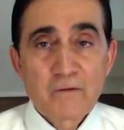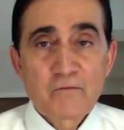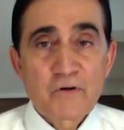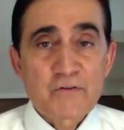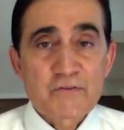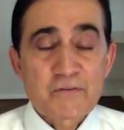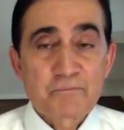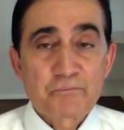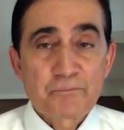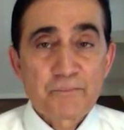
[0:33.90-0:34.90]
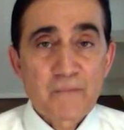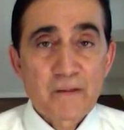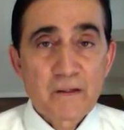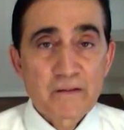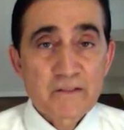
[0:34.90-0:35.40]
First,
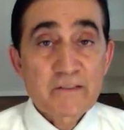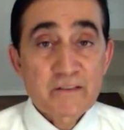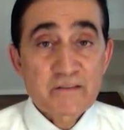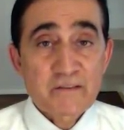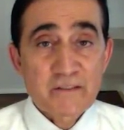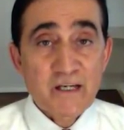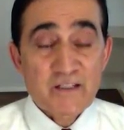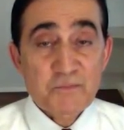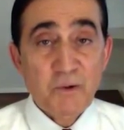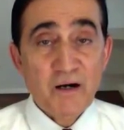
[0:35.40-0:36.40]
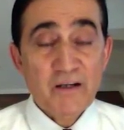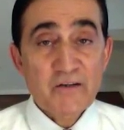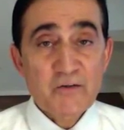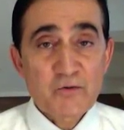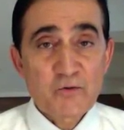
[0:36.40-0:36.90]
this is they're responding
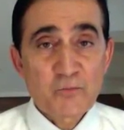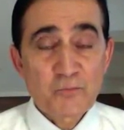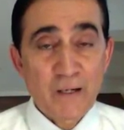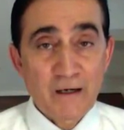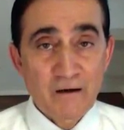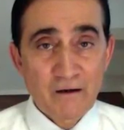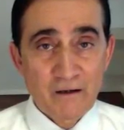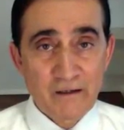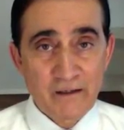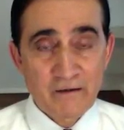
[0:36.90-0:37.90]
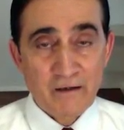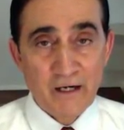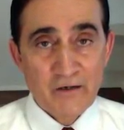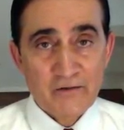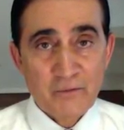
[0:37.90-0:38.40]
to my earlier
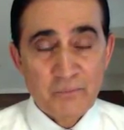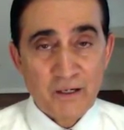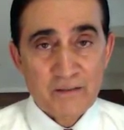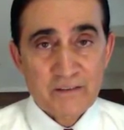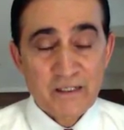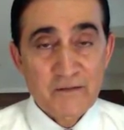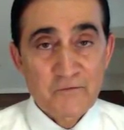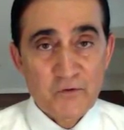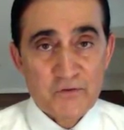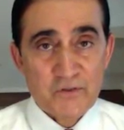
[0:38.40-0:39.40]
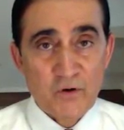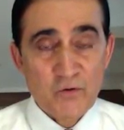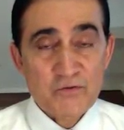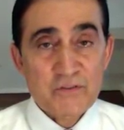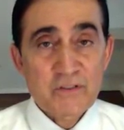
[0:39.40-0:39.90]
hydrogen peroxide foot
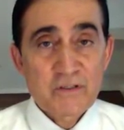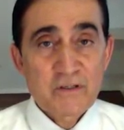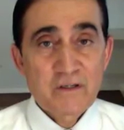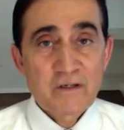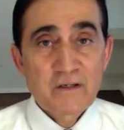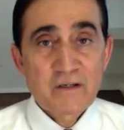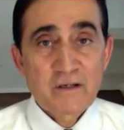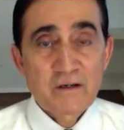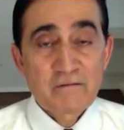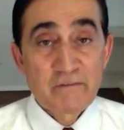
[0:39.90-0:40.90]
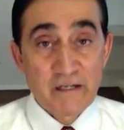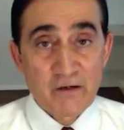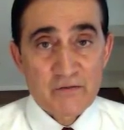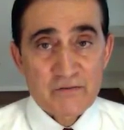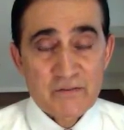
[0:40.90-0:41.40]
soaks
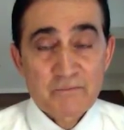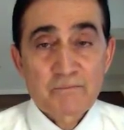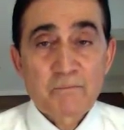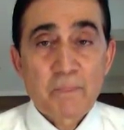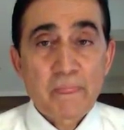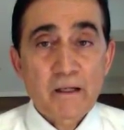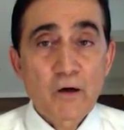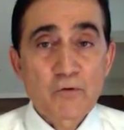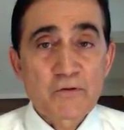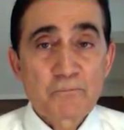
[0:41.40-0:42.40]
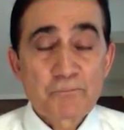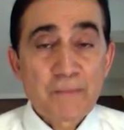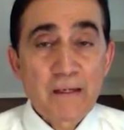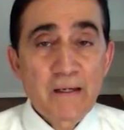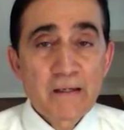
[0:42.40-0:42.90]
videos. Code.
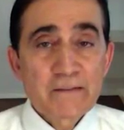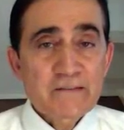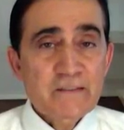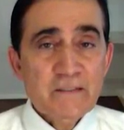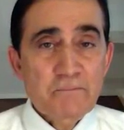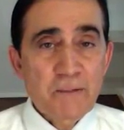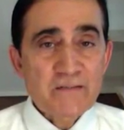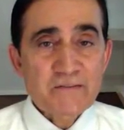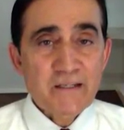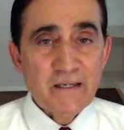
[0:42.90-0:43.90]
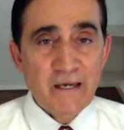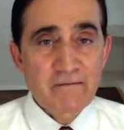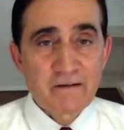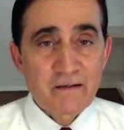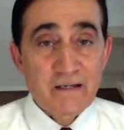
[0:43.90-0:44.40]
This is the best thing
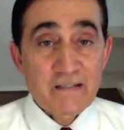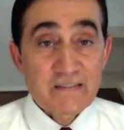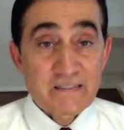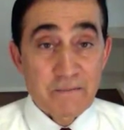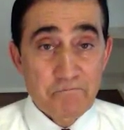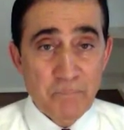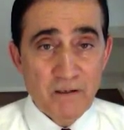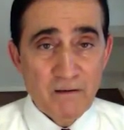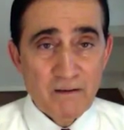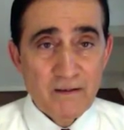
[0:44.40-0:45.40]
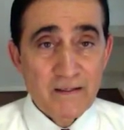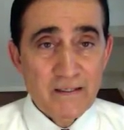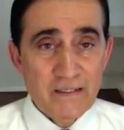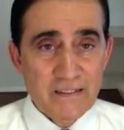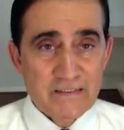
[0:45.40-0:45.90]
ever. Simple,
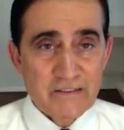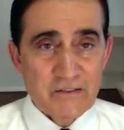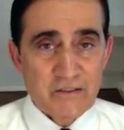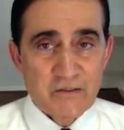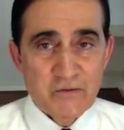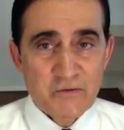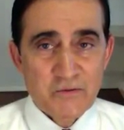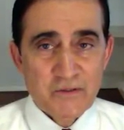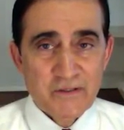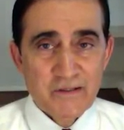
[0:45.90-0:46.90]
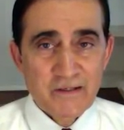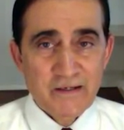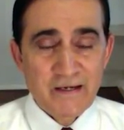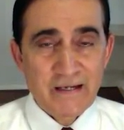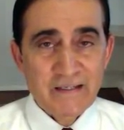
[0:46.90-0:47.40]
easy to do,
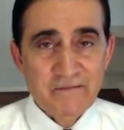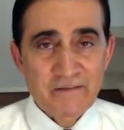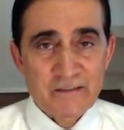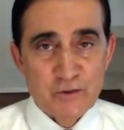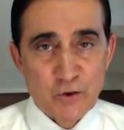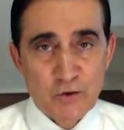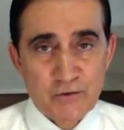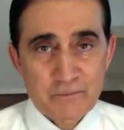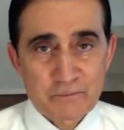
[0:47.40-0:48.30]
and it feels good.